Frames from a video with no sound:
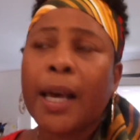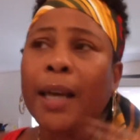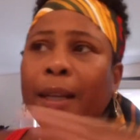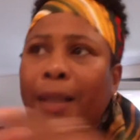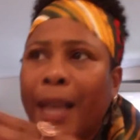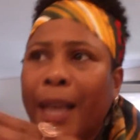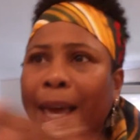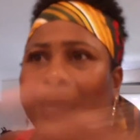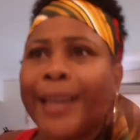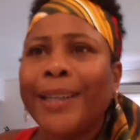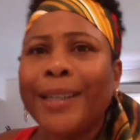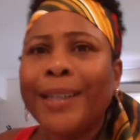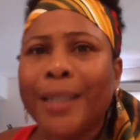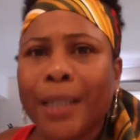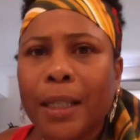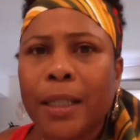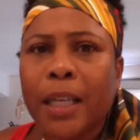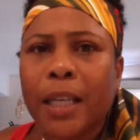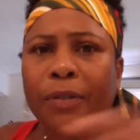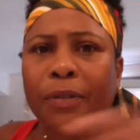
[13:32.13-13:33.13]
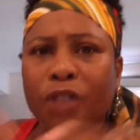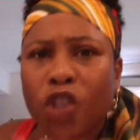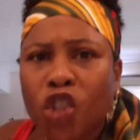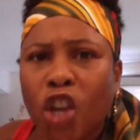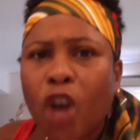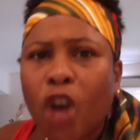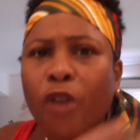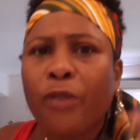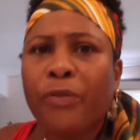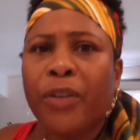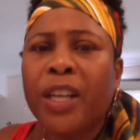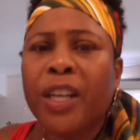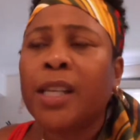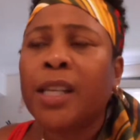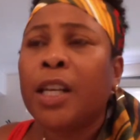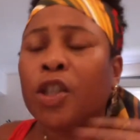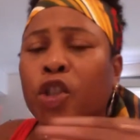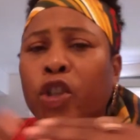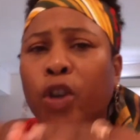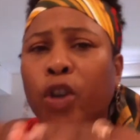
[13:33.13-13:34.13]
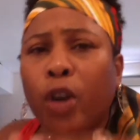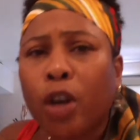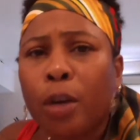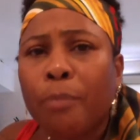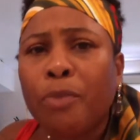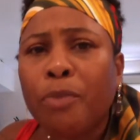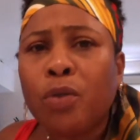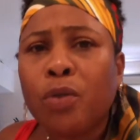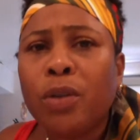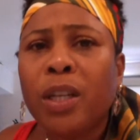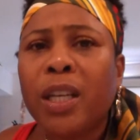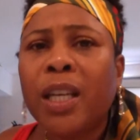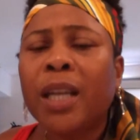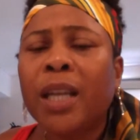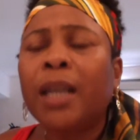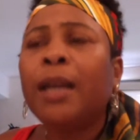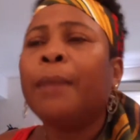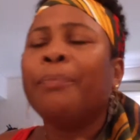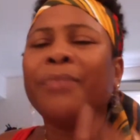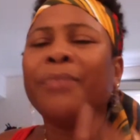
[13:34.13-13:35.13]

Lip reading: Lend, give service to your community,